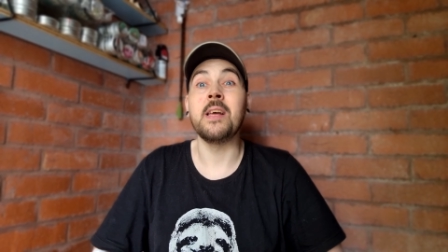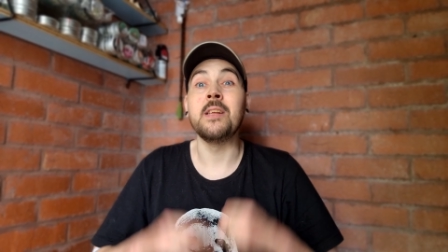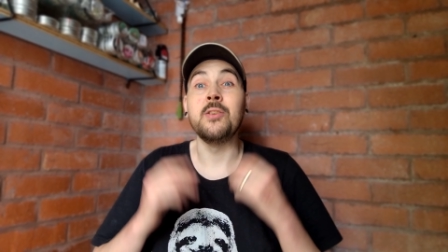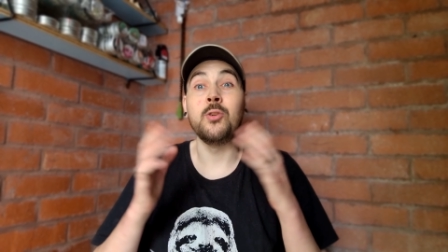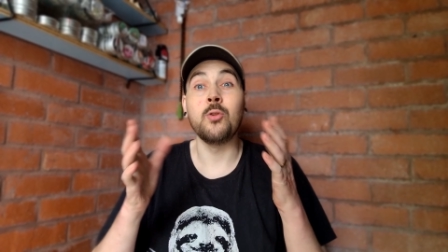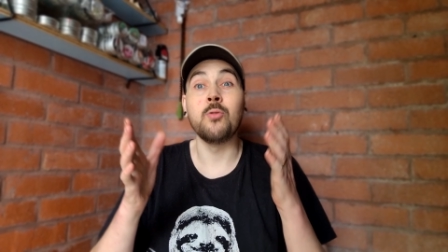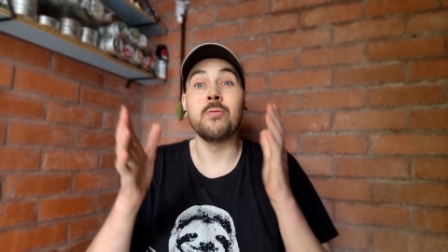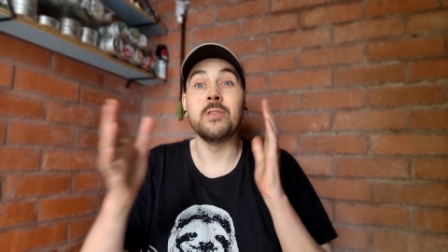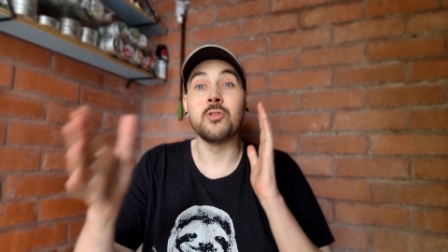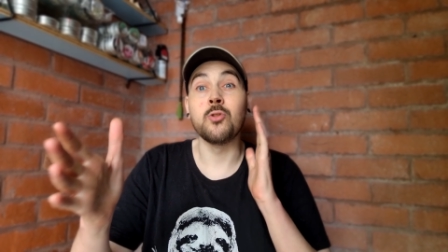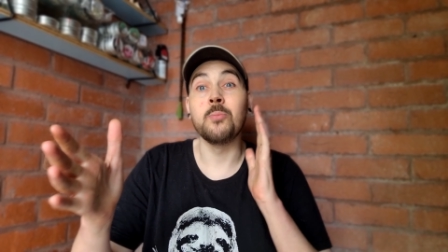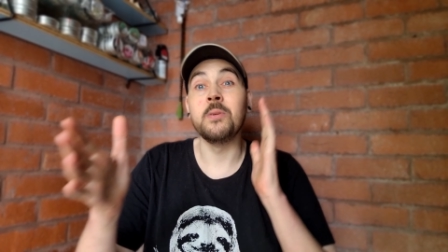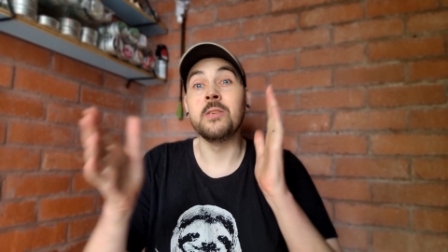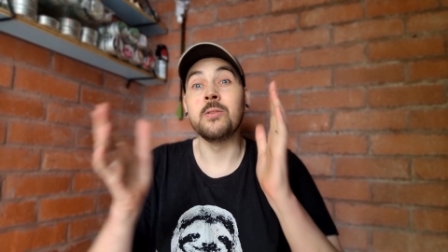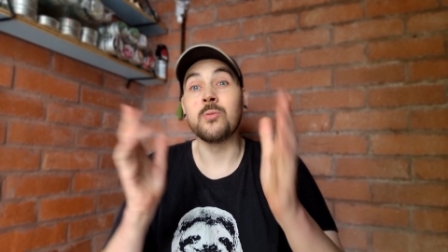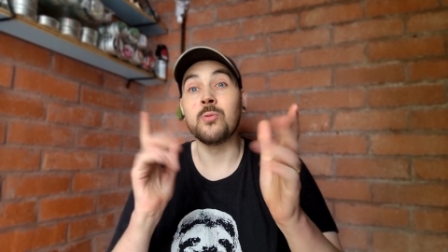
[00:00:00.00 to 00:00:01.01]
and your
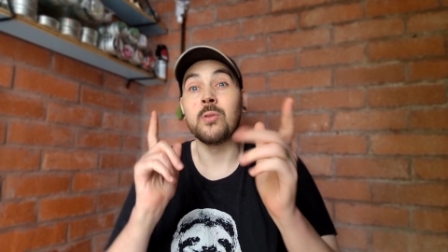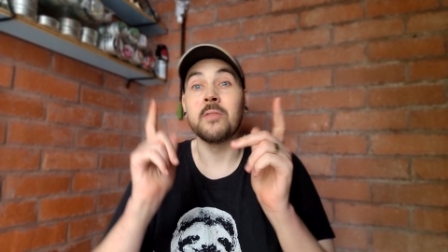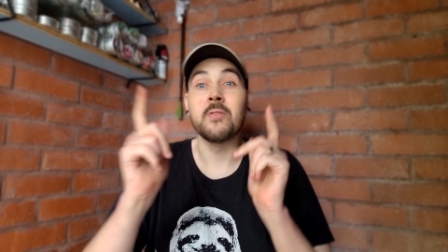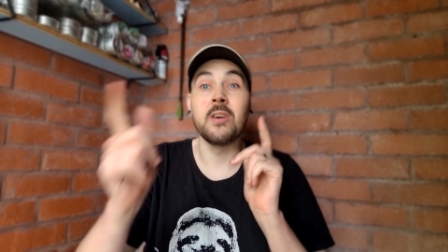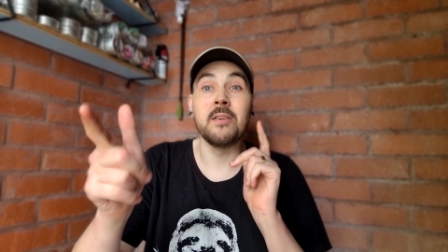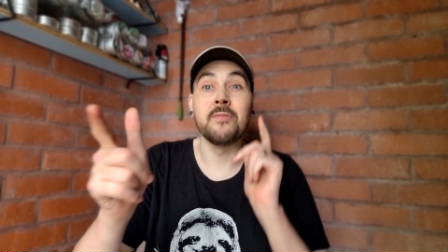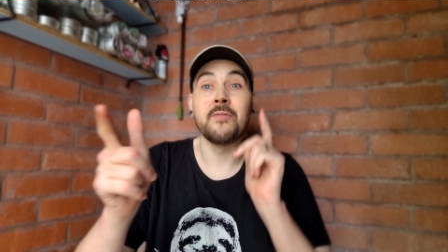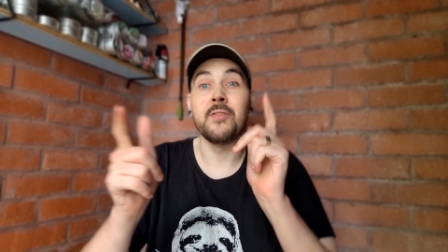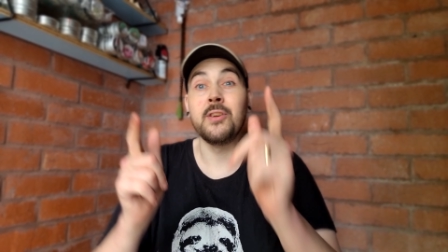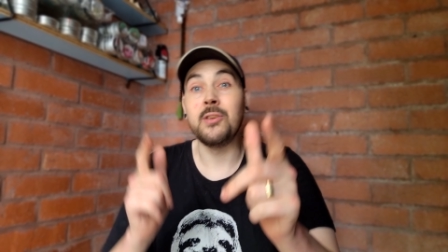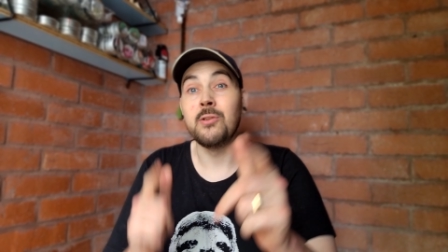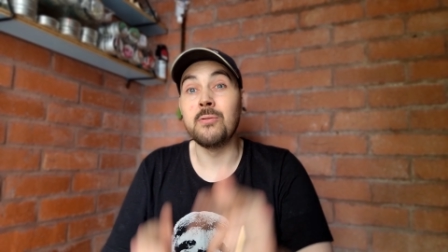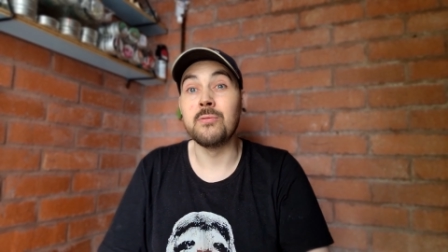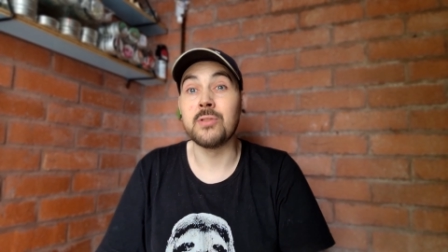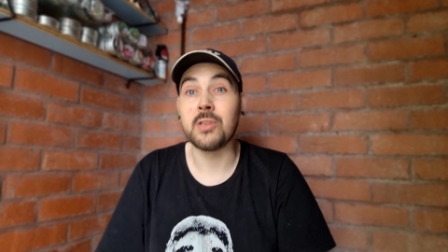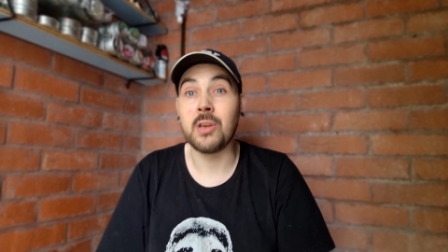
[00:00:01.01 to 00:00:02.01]
enjoyment is all I've got for
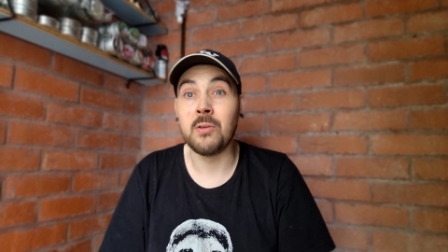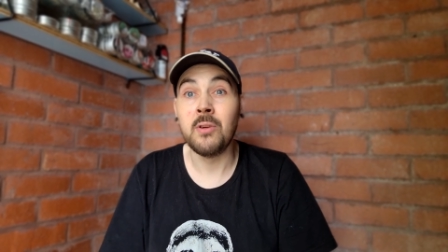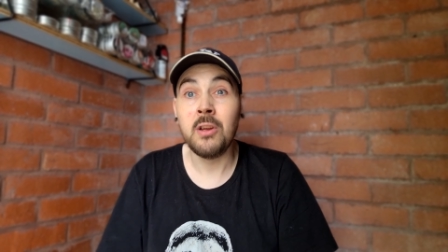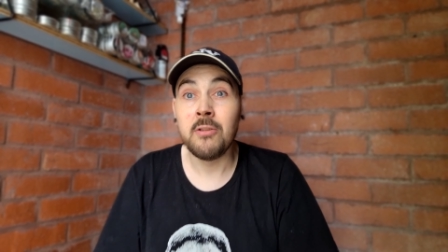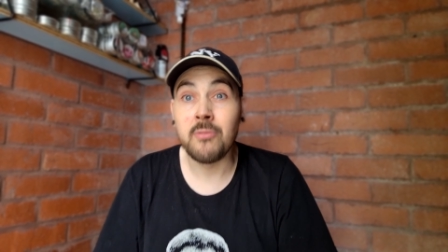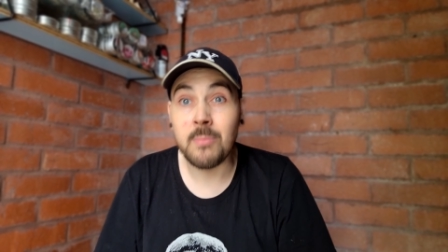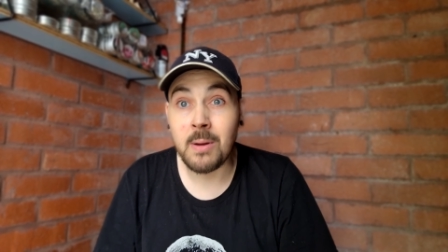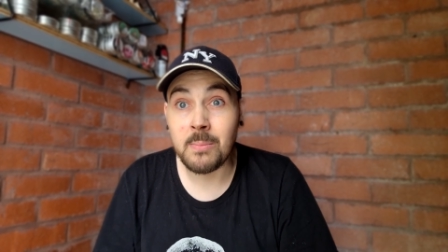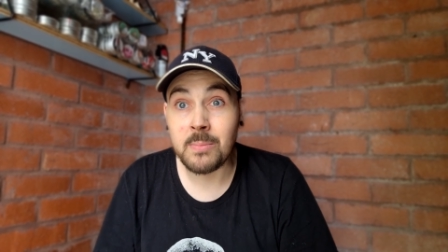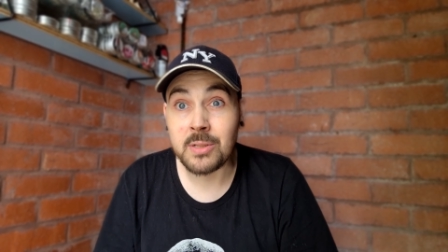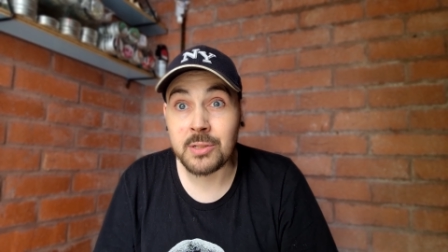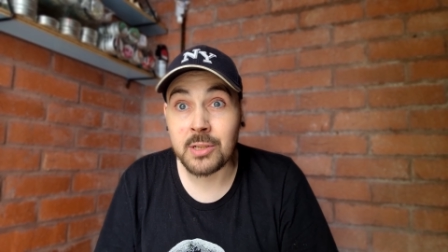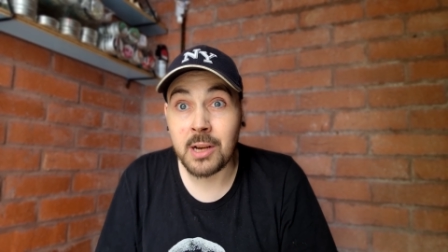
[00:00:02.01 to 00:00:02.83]
you. So remember to